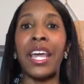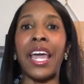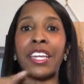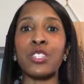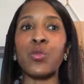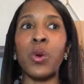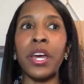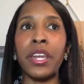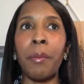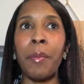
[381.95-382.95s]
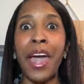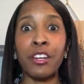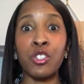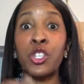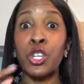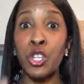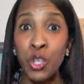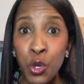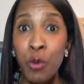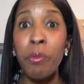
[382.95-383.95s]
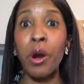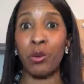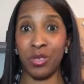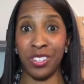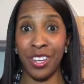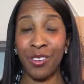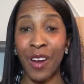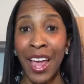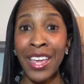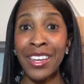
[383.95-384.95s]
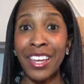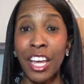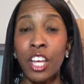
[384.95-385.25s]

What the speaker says: And it's what matters to you most, right?